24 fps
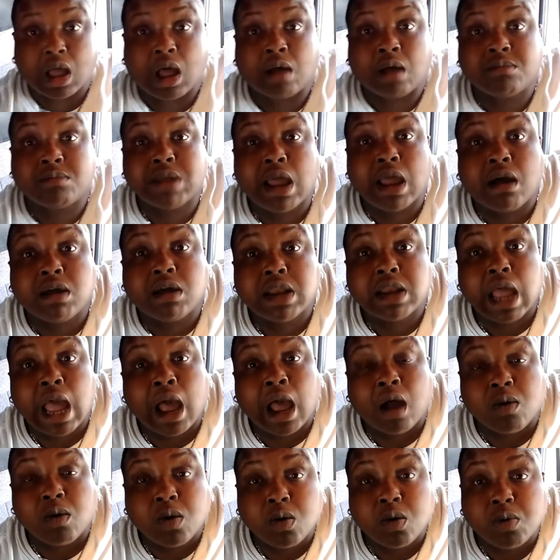I'm now an
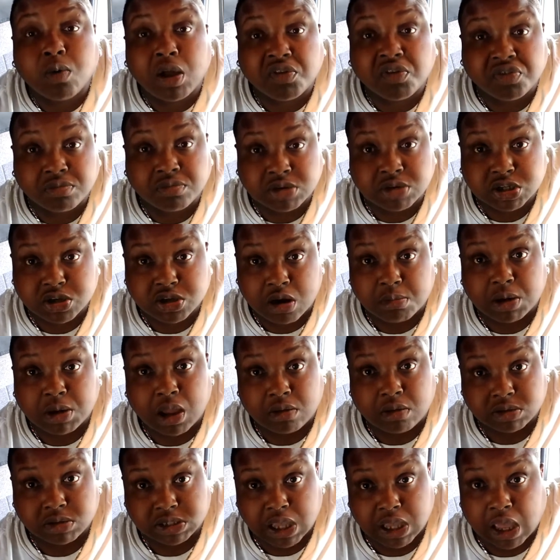hour away from the terminal
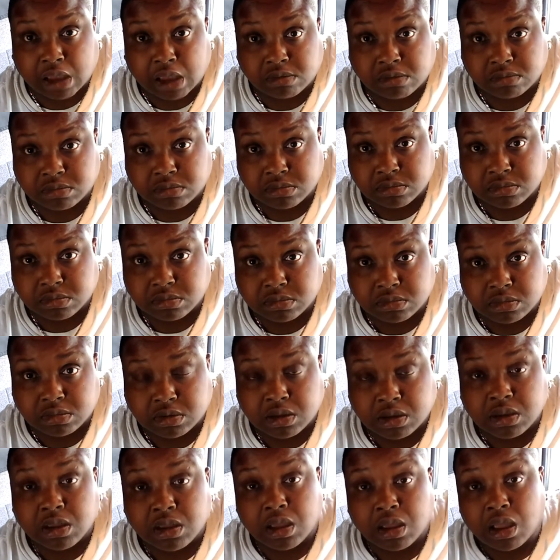I was at.
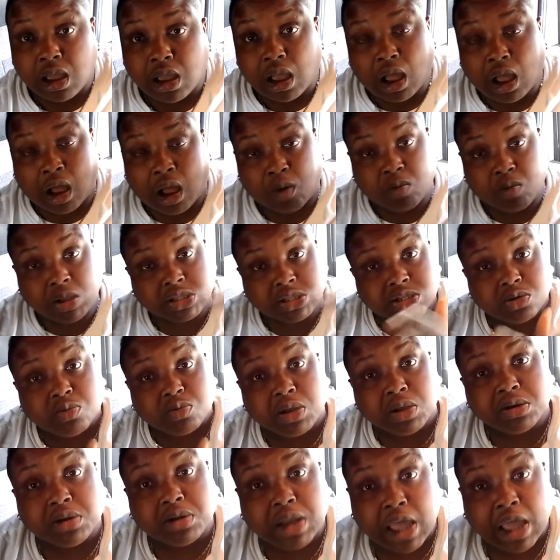I went to the
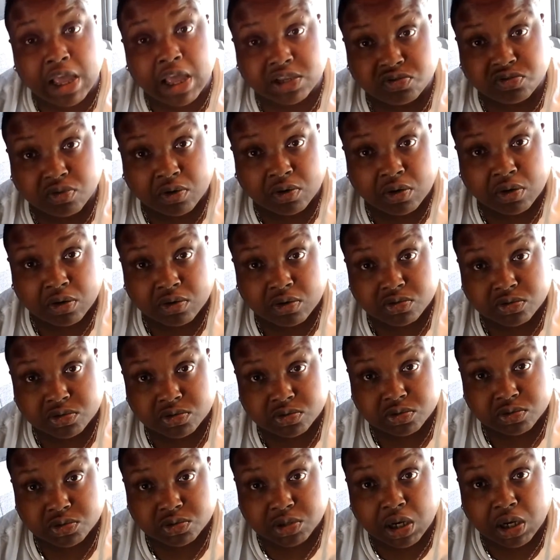window and asked for
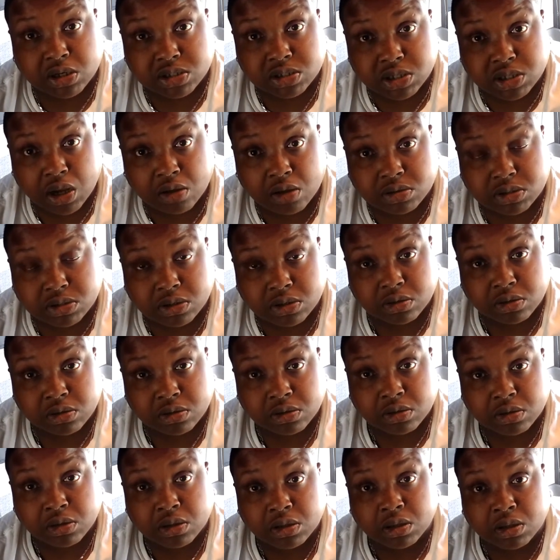trailers closer.
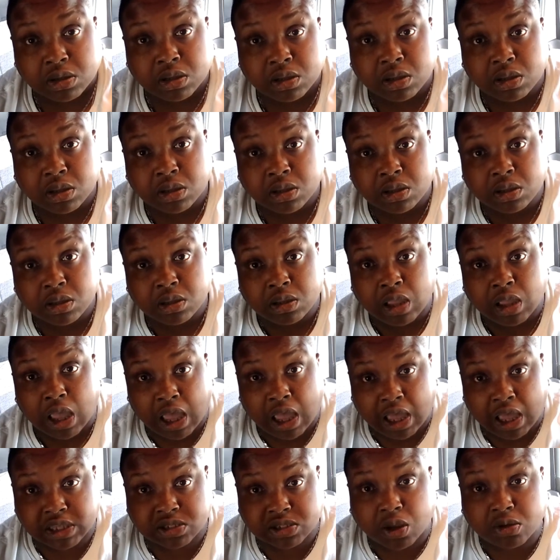
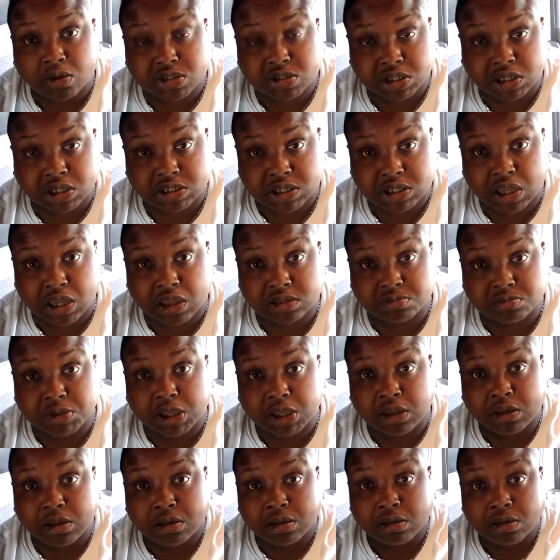Asshole chick tells
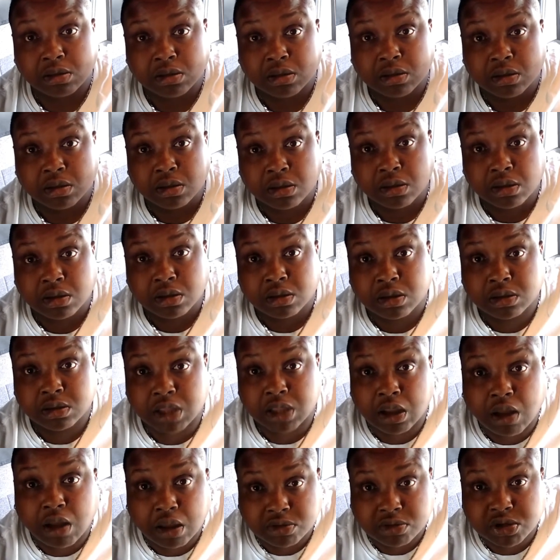me
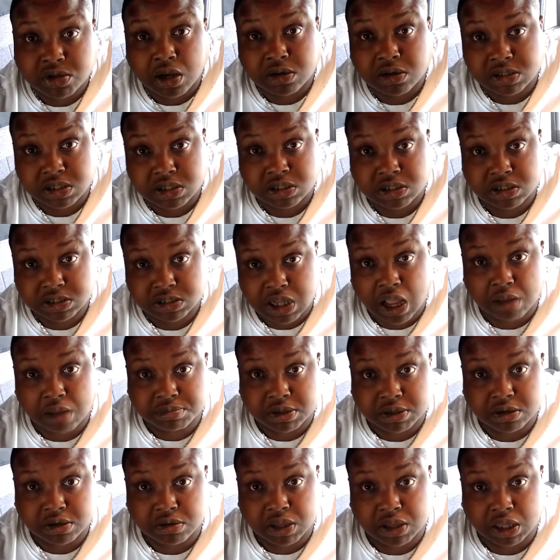they gonna have trailers in this
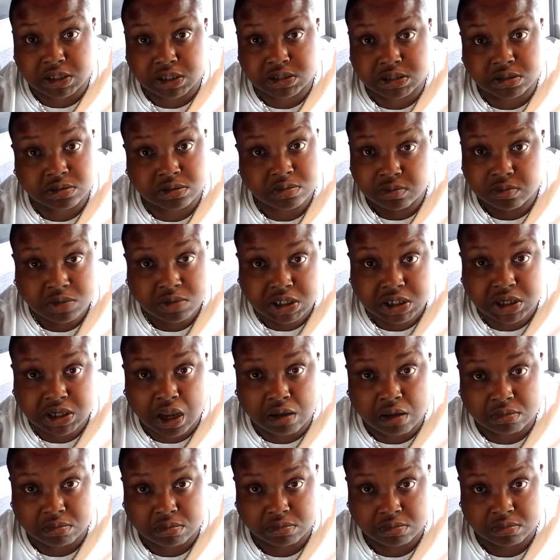Compton location, which they
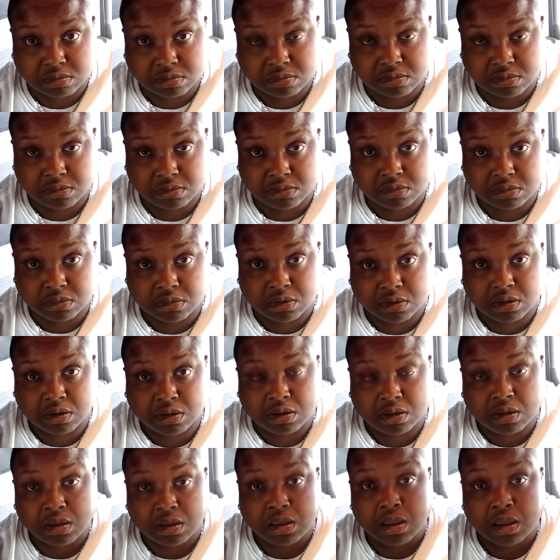don't.
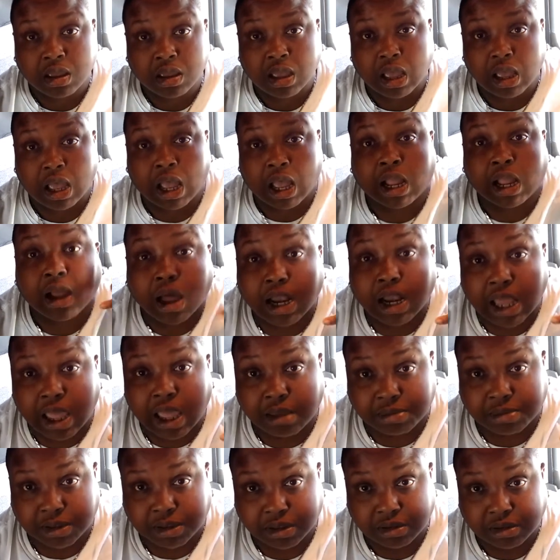I call
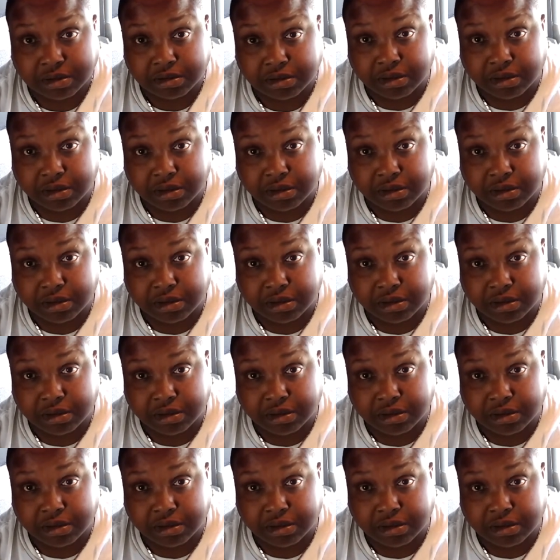Abby.